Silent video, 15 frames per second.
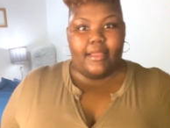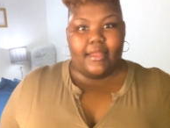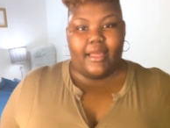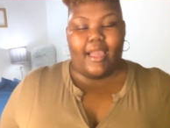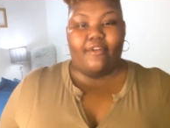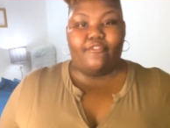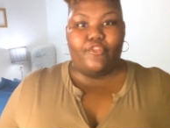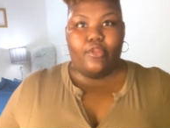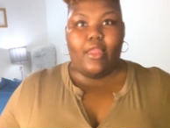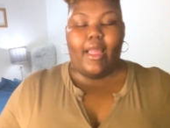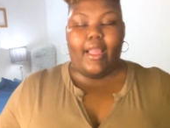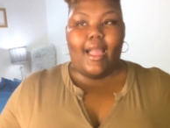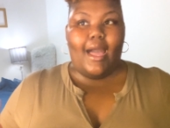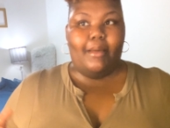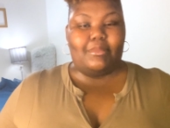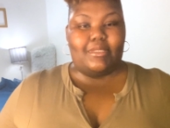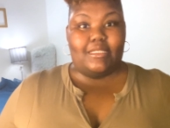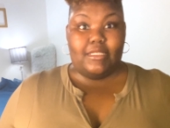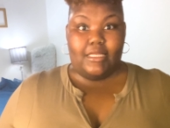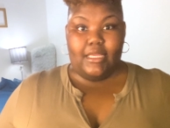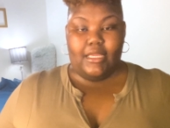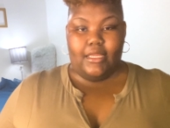like I feel like I'm
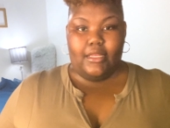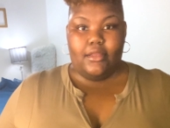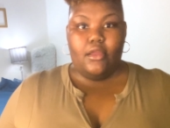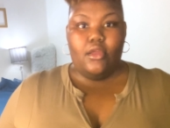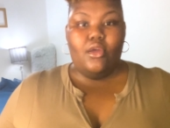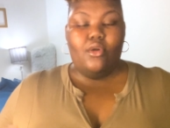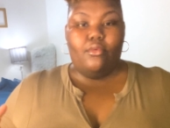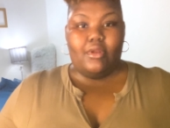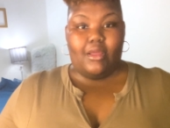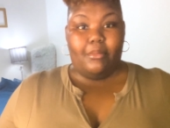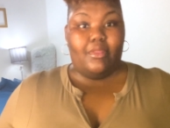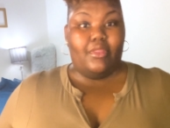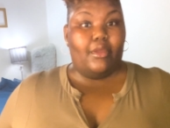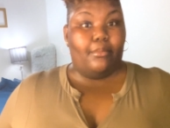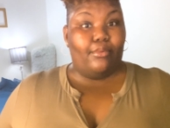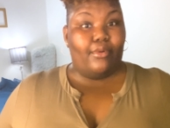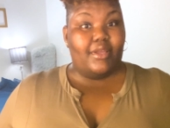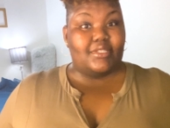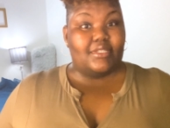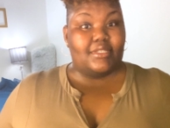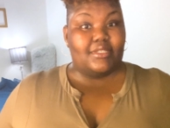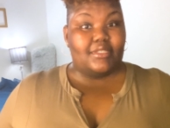seen when I'm in their
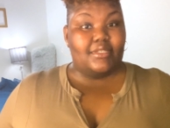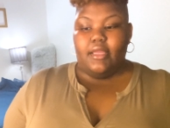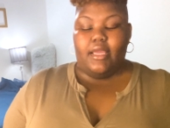presence.